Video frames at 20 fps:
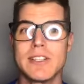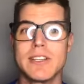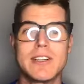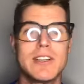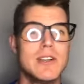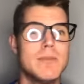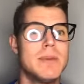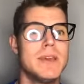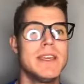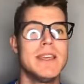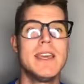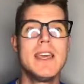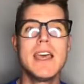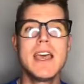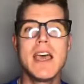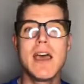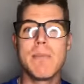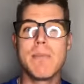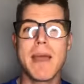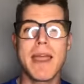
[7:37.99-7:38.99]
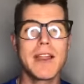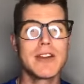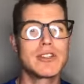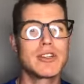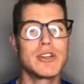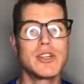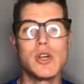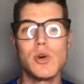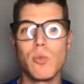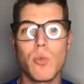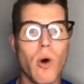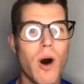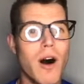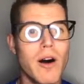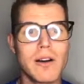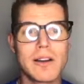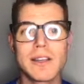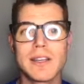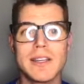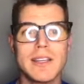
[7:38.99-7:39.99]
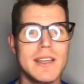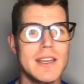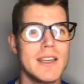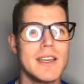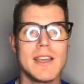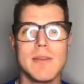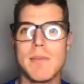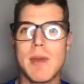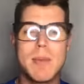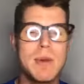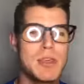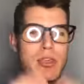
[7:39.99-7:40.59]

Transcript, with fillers: It could be making sure you walk maybe